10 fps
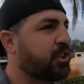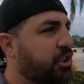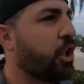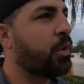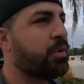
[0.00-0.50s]

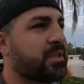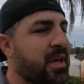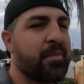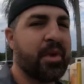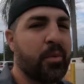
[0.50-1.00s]
show you
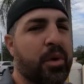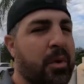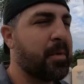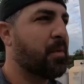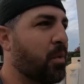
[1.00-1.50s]
something we're
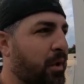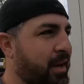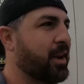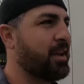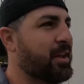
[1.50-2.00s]
going to be
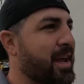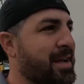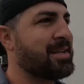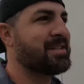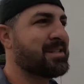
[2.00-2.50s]
working on
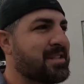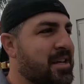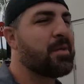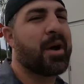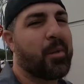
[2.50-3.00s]
that
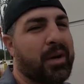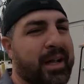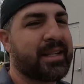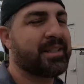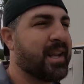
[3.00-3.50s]
you might want
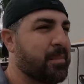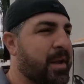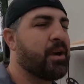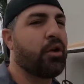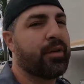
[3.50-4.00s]
to take a sneak
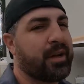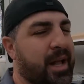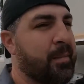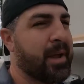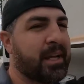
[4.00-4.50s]
peek over at
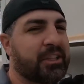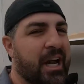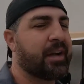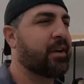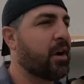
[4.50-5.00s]
that page,
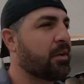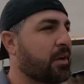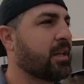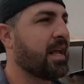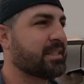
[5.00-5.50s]
Acura
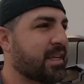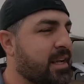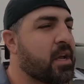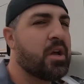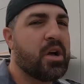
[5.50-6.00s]
Honda Classic,
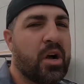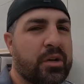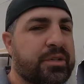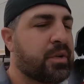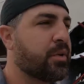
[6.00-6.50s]

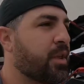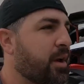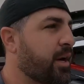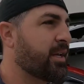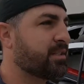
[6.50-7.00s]
also
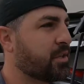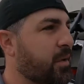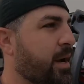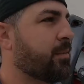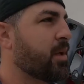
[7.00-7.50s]
their
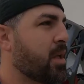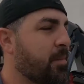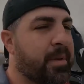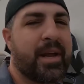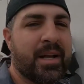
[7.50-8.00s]
Instagram,
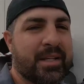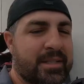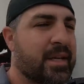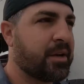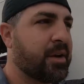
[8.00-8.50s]

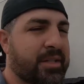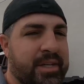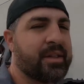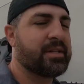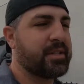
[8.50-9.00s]
because you're going to
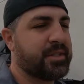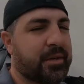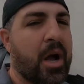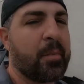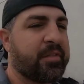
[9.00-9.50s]
see this in
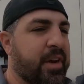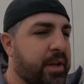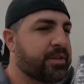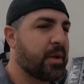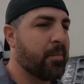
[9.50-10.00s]
some coming
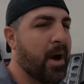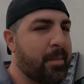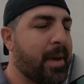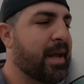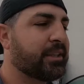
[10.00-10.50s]
videos on
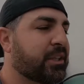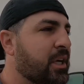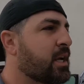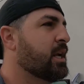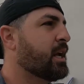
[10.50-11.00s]
my page
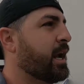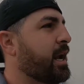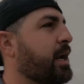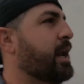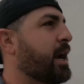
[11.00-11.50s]

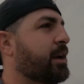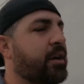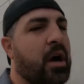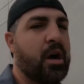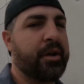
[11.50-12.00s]
and
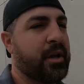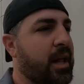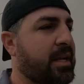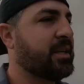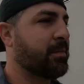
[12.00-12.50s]
Acura Honda
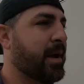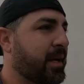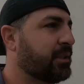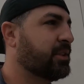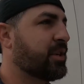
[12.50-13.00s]
Classic
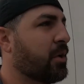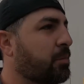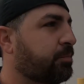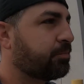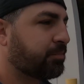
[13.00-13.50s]
page. So